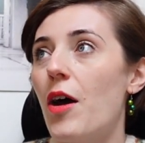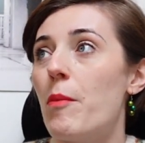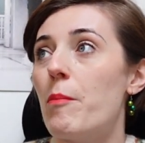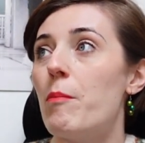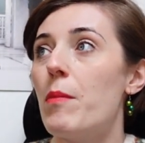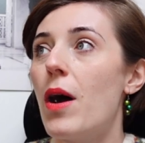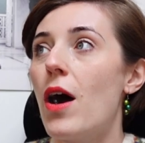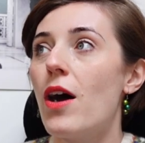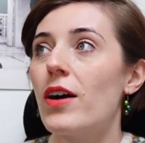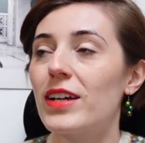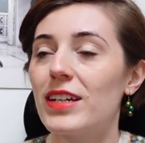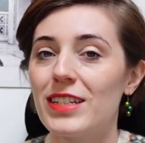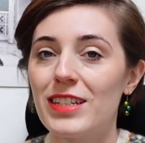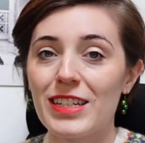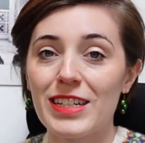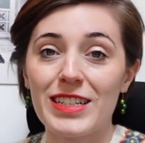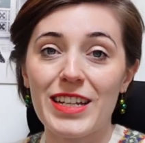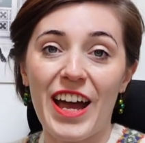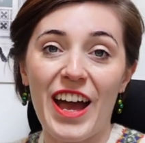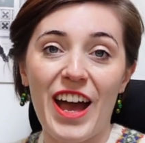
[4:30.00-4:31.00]

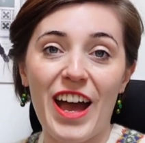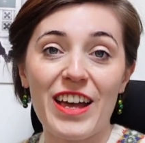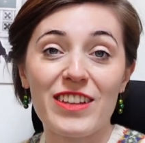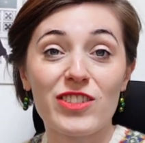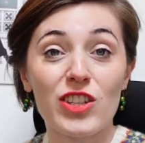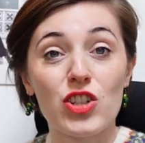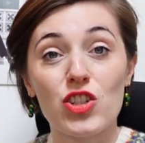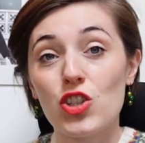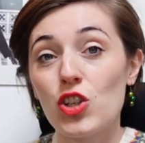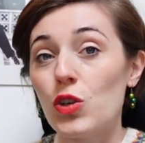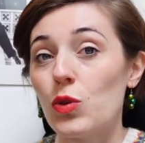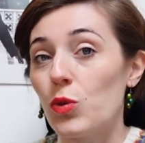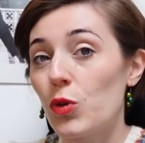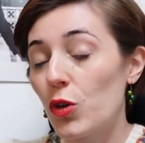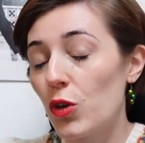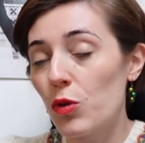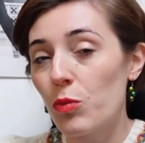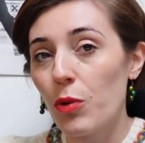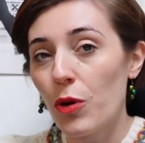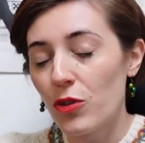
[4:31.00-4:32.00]
marketed as a two
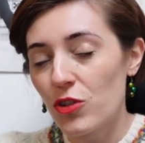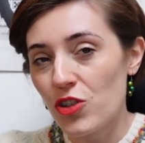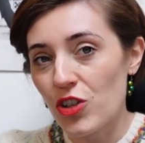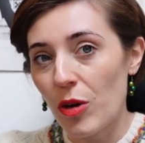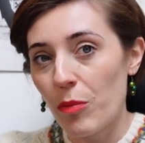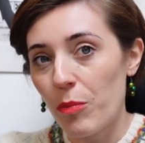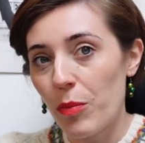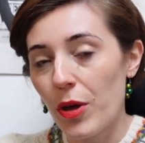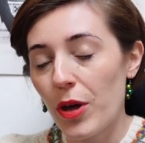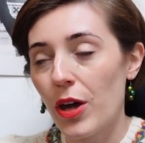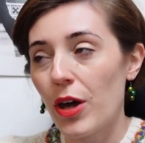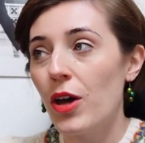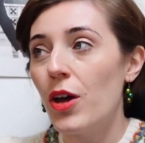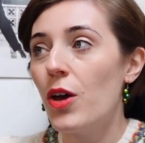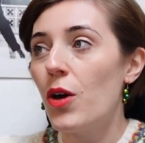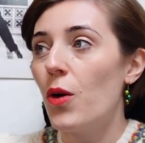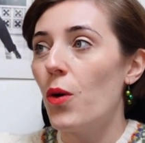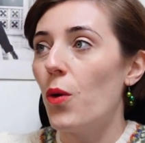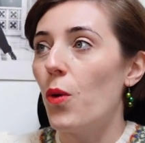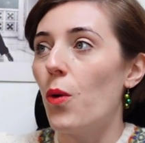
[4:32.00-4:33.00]
coupon jumper,
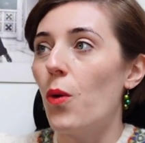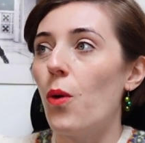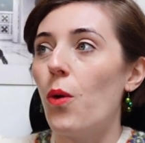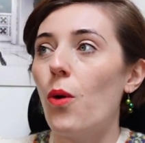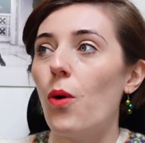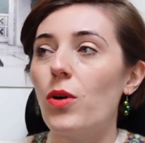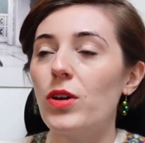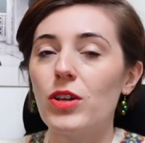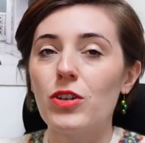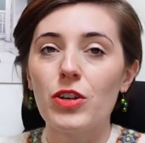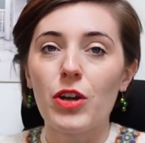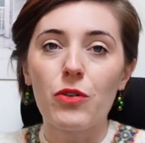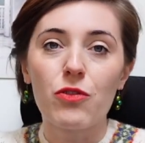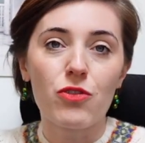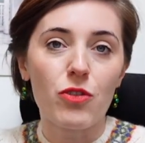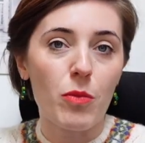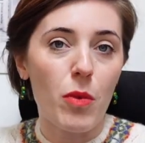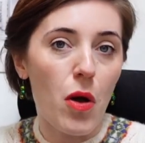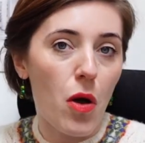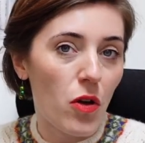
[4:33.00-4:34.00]
or, you know,
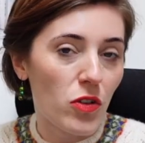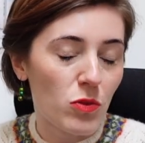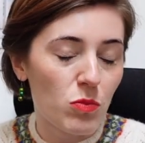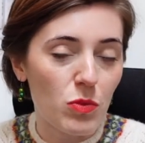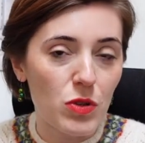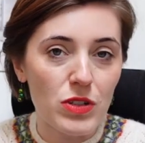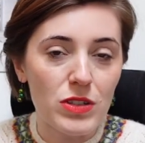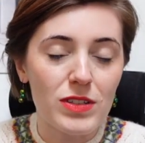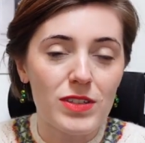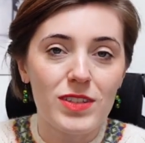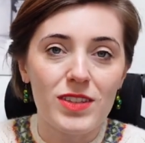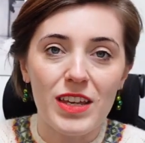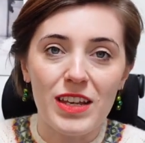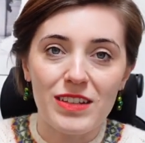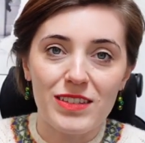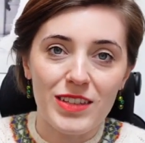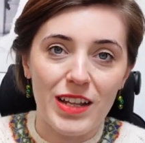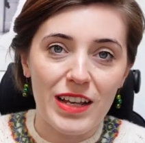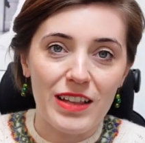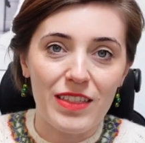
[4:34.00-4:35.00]
from oddments,
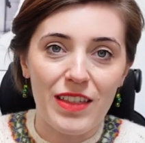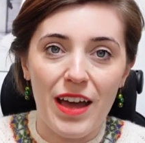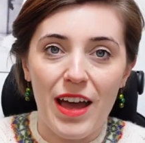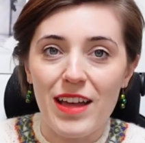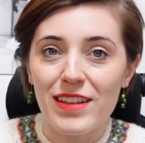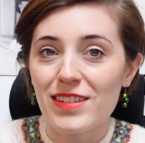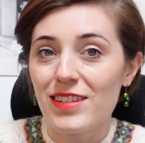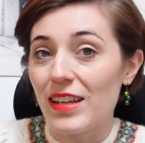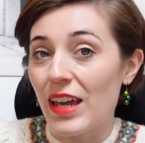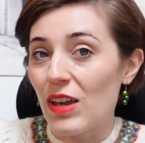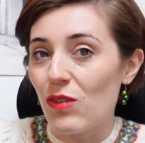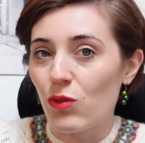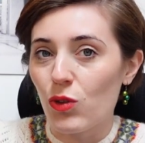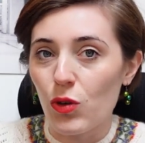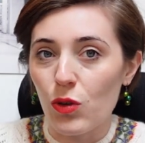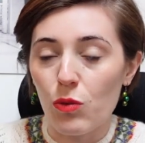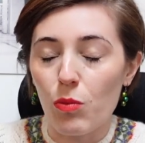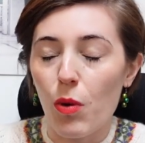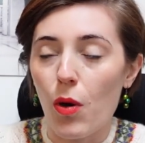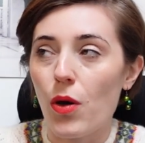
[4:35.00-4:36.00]
things like that, save
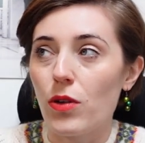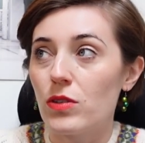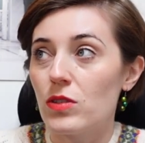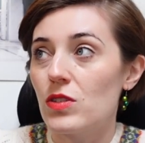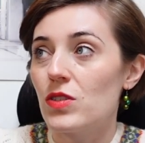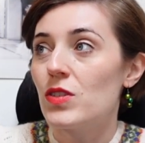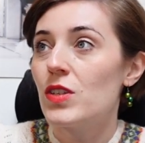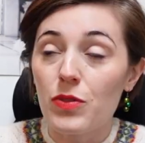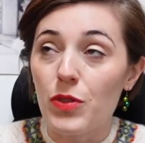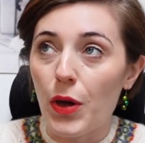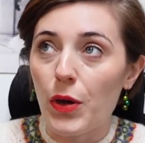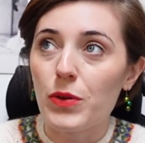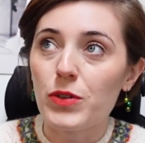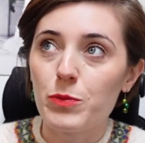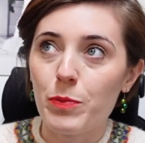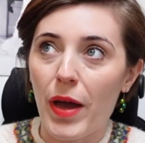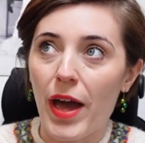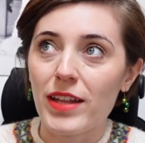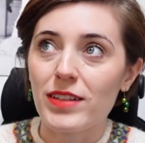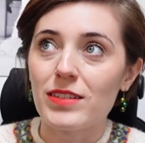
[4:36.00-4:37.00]
coupons, those
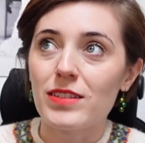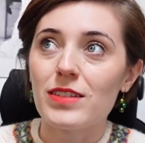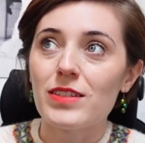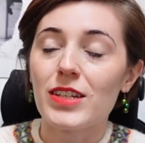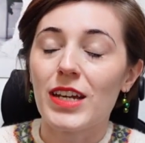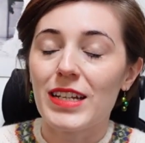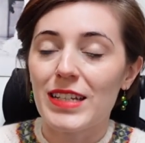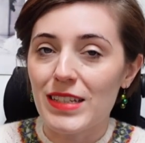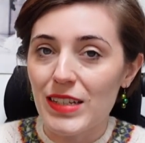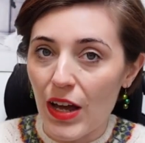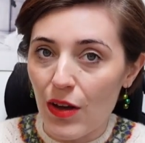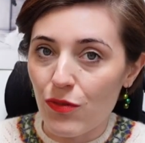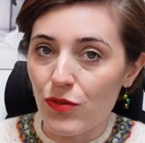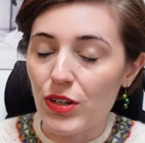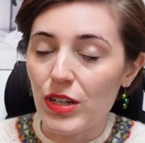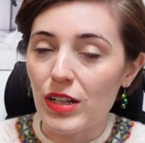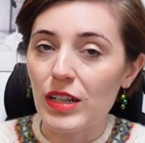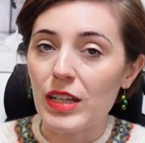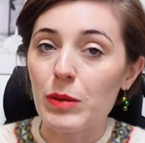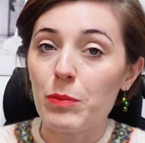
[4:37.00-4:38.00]
patterns are
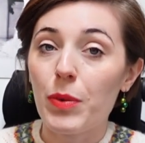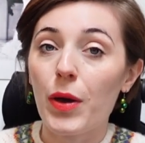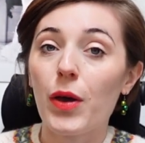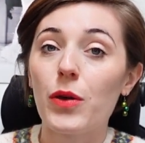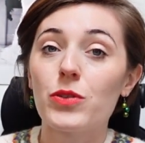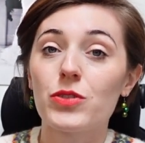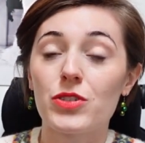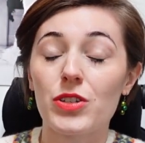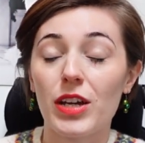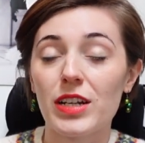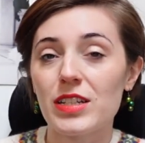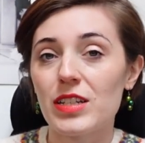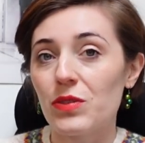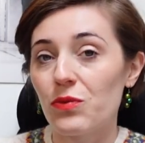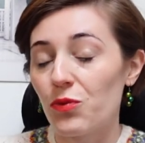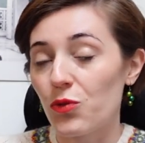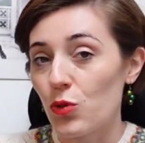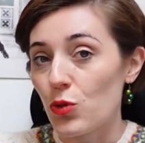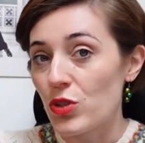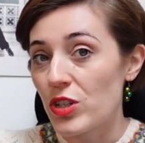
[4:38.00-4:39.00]
definitely post
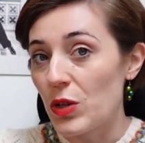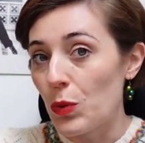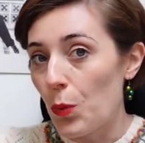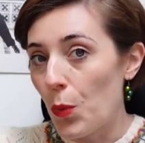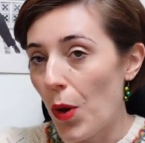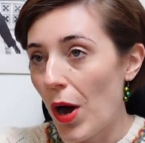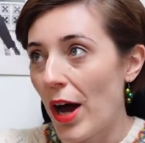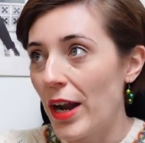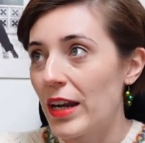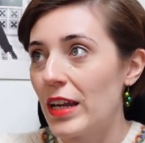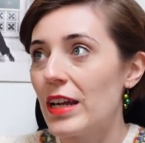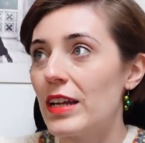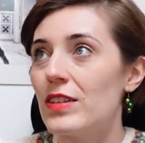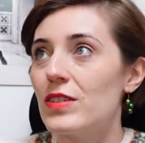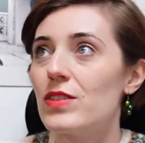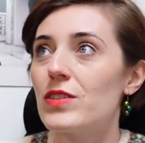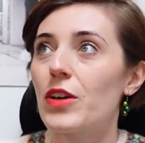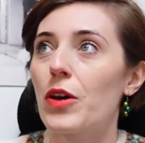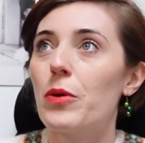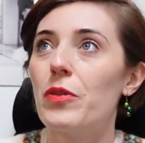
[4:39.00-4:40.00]
1941. And
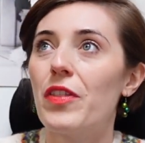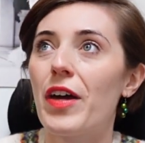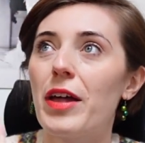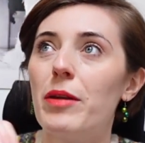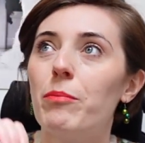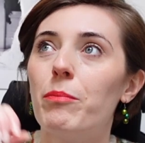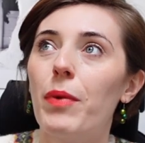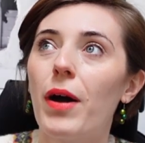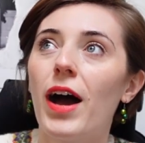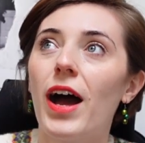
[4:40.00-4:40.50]
so then